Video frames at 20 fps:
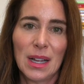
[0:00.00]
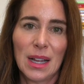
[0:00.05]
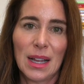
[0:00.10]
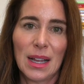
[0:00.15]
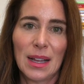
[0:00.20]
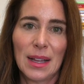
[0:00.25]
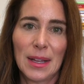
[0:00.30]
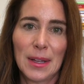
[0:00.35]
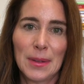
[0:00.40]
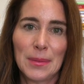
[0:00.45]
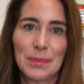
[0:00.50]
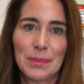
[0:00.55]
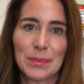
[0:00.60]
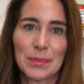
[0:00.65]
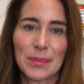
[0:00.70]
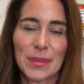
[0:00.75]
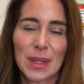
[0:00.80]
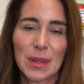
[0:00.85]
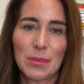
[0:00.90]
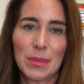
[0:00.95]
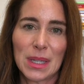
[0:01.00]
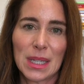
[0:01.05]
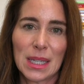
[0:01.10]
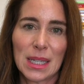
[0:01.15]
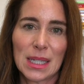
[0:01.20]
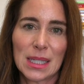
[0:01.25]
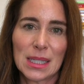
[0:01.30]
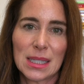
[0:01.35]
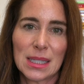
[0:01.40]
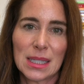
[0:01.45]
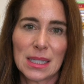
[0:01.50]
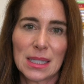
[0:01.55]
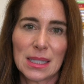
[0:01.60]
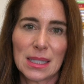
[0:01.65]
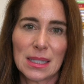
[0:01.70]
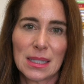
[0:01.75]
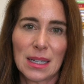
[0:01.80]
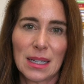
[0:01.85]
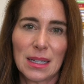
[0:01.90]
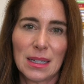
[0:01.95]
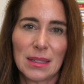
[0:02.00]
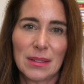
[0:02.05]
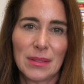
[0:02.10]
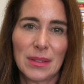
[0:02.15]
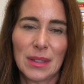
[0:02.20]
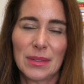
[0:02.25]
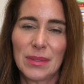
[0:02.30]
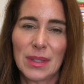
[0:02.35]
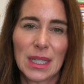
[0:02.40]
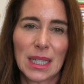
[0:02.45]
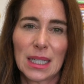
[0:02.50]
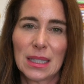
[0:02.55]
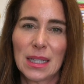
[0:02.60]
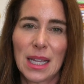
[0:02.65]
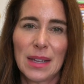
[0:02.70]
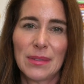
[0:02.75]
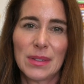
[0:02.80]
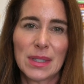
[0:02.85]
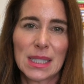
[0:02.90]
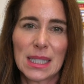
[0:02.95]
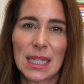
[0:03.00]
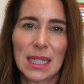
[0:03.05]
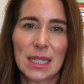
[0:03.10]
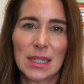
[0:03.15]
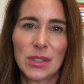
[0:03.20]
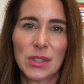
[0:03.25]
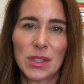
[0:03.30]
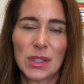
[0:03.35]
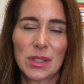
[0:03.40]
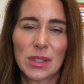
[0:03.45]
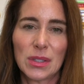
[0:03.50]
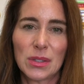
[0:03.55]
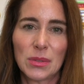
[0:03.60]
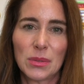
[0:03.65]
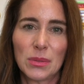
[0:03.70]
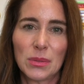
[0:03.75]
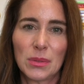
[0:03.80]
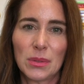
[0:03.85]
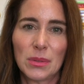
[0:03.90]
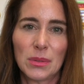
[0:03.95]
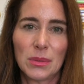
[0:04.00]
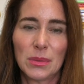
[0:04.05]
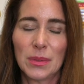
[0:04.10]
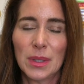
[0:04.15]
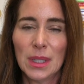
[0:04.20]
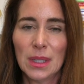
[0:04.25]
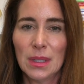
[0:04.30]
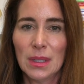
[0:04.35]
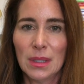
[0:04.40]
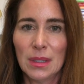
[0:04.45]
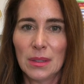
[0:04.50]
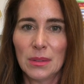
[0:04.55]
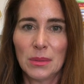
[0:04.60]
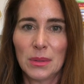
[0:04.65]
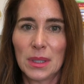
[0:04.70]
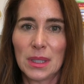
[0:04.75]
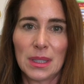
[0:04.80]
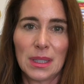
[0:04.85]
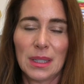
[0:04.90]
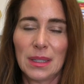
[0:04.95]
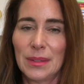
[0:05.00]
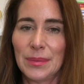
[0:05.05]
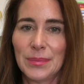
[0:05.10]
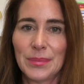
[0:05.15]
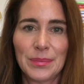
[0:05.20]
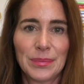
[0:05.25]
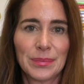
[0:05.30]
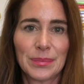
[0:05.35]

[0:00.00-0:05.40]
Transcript: because it's that glyphosate is just really